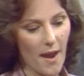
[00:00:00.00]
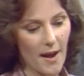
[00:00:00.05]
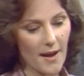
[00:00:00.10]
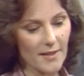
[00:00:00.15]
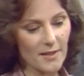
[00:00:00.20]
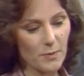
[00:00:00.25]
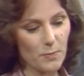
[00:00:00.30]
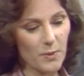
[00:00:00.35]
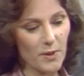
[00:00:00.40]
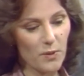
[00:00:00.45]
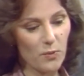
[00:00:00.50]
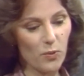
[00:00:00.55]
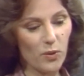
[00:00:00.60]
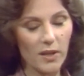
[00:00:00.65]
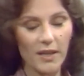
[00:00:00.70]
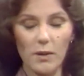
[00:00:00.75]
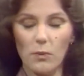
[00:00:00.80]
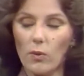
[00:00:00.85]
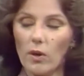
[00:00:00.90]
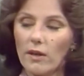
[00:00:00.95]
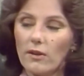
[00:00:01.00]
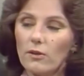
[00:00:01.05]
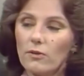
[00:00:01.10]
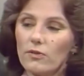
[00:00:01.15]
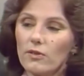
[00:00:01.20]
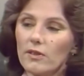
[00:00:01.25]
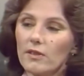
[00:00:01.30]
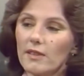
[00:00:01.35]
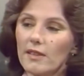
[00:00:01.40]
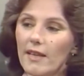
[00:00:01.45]
it's been really
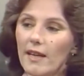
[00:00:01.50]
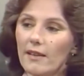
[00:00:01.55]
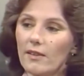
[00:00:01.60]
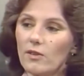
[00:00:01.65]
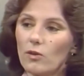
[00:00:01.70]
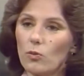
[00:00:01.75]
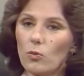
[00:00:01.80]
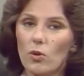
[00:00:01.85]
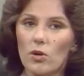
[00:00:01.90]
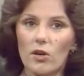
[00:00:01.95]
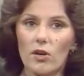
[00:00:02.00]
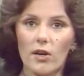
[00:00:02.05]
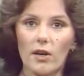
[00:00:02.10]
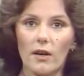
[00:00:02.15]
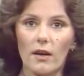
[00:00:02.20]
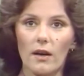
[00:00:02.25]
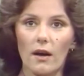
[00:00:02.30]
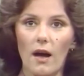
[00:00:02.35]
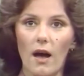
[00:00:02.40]
wonderful to get to work